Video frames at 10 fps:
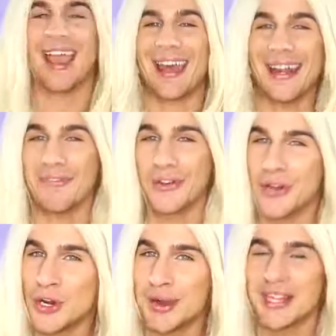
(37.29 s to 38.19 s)
And if you're
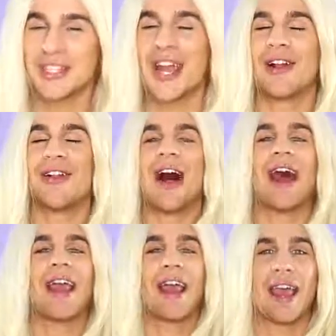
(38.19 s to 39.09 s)
new to my channel,
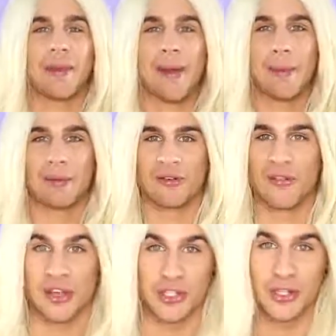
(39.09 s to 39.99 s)
I am a
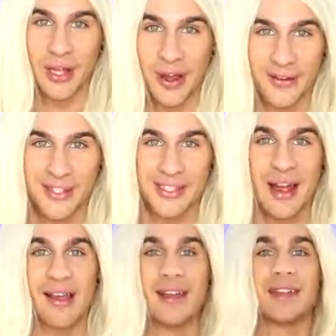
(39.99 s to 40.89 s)
professional
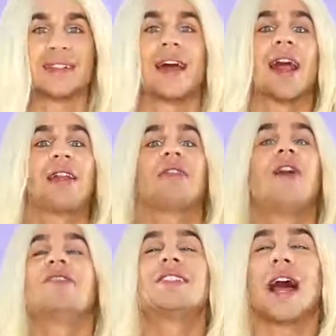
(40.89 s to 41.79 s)
hairstylist and I
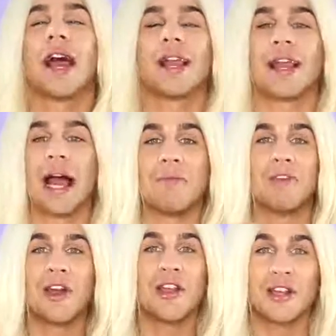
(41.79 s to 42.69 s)
love styling. I'm
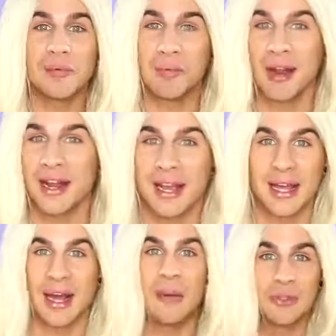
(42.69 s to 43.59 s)
very good at
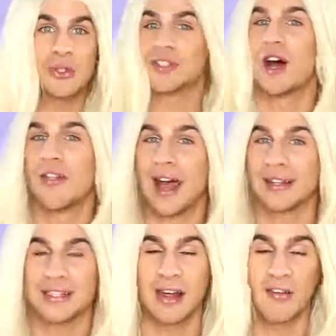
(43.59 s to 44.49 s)
braiding and updos and all
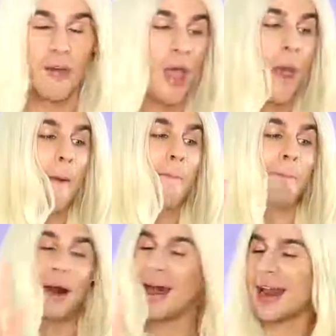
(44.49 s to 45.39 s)
that stuff,
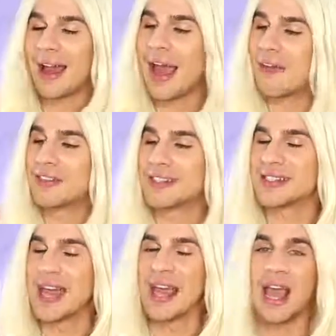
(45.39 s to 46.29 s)
but I have to
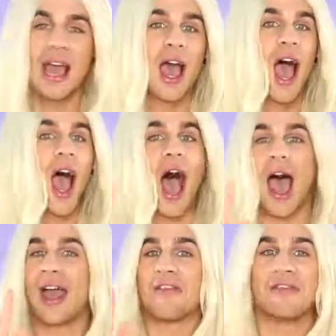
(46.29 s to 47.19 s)
say,
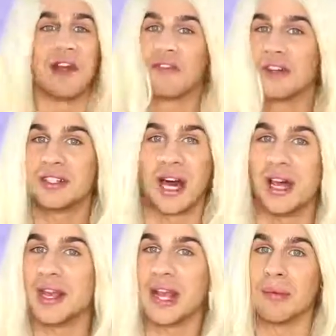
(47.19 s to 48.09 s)
I have never
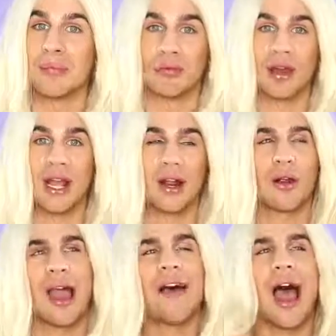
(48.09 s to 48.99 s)
done a braid,
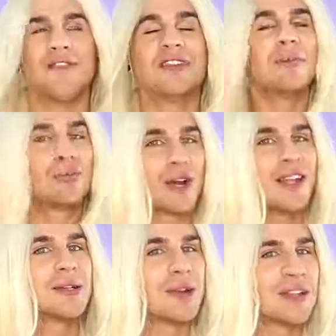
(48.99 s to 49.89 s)
or I've done
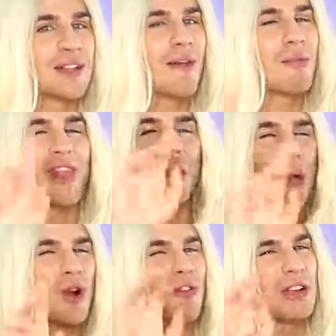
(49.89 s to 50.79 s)
braids on myself, but they
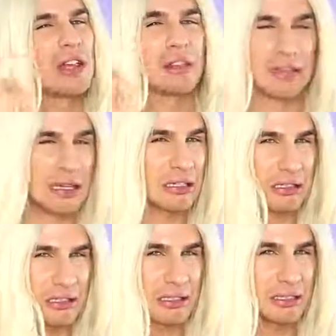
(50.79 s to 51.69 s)
weren't really that
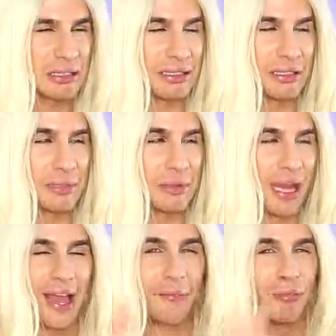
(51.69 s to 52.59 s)
good.
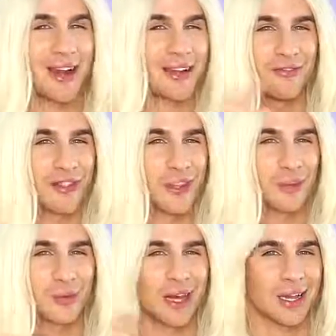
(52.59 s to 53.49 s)
I have braiding
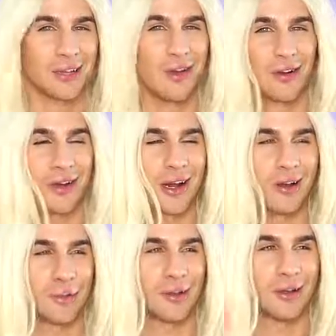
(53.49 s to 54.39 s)
videos when I had longer
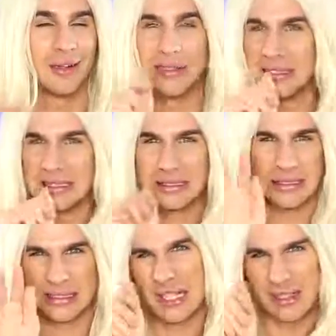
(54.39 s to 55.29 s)
hair, but
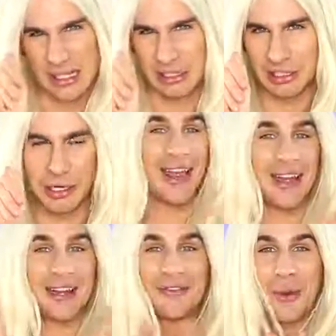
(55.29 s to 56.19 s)
not that good.
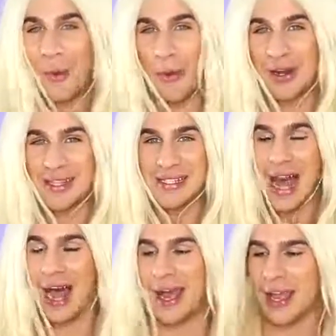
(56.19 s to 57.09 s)
And of course,
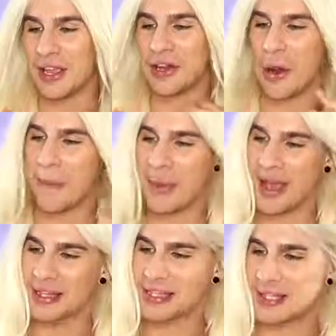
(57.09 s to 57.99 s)
I,
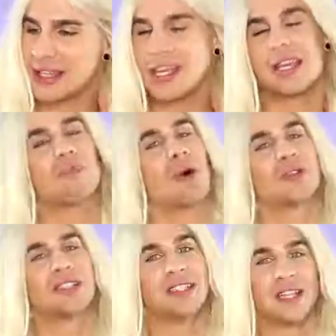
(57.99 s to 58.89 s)
picked the
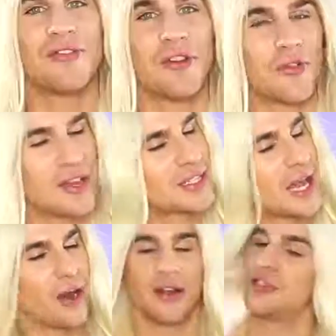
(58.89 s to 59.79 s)
most difficult, this
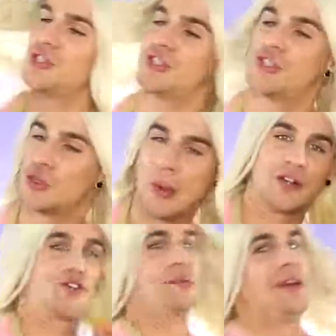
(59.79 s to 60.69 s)
hair is just too
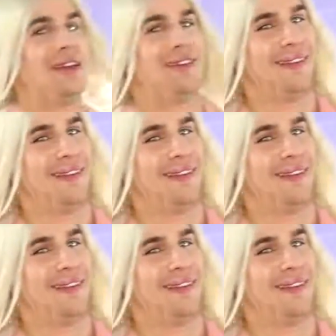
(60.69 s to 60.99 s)
much for me.